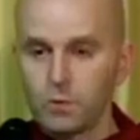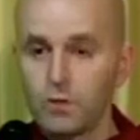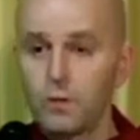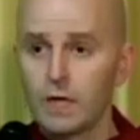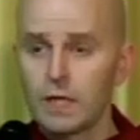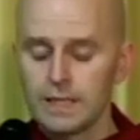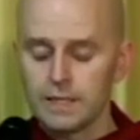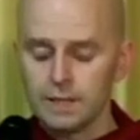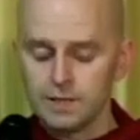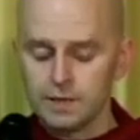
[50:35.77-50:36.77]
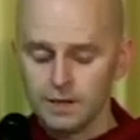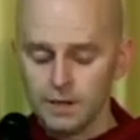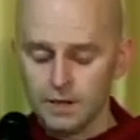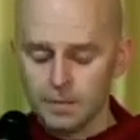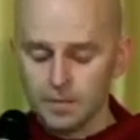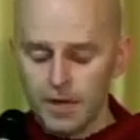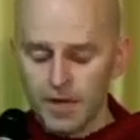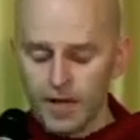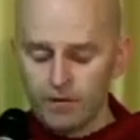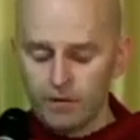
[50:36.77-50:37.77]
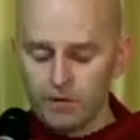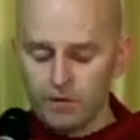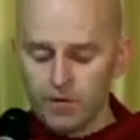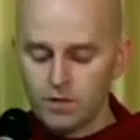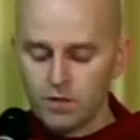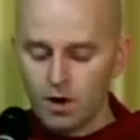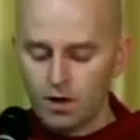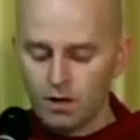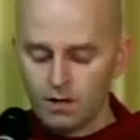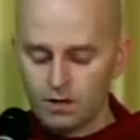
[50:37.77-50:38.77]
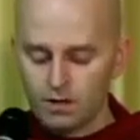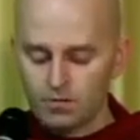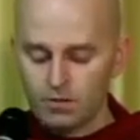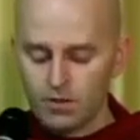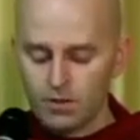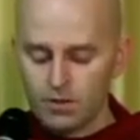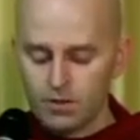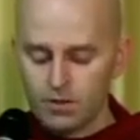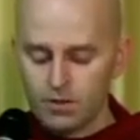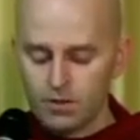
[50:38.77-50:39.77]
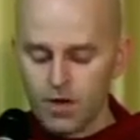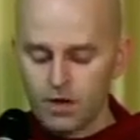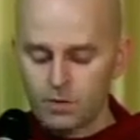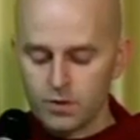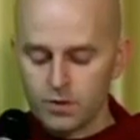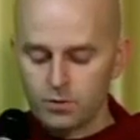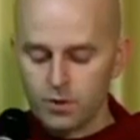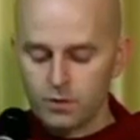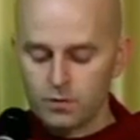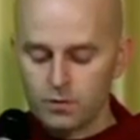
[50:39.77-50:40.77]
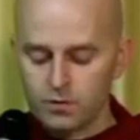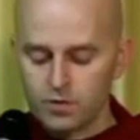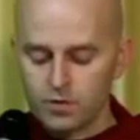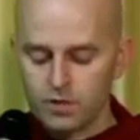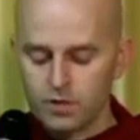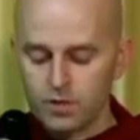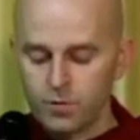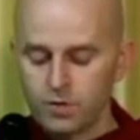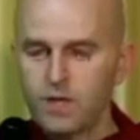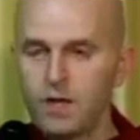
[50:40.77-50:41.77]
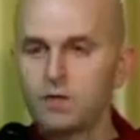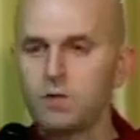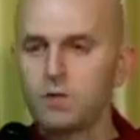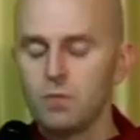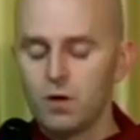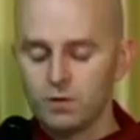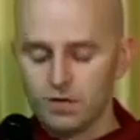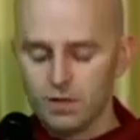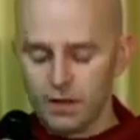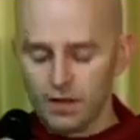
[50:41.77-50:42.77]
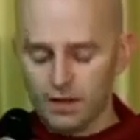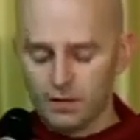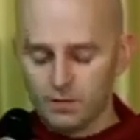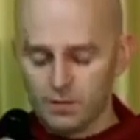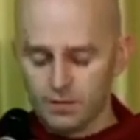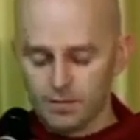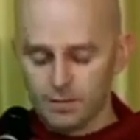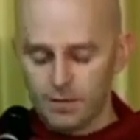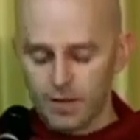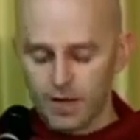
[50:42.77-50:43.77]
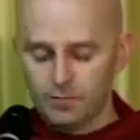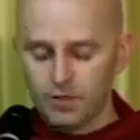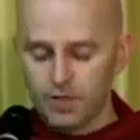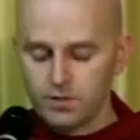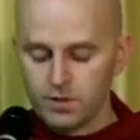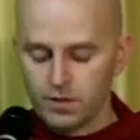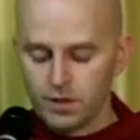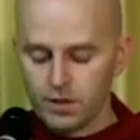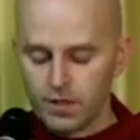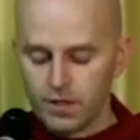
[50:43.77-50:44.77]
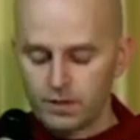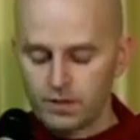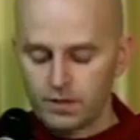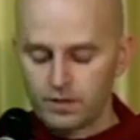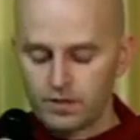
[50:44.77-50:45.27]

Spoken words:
when they were clean, having received a garland of lotuses, jasmine, or roses, would take it with both their hands and place it on their head.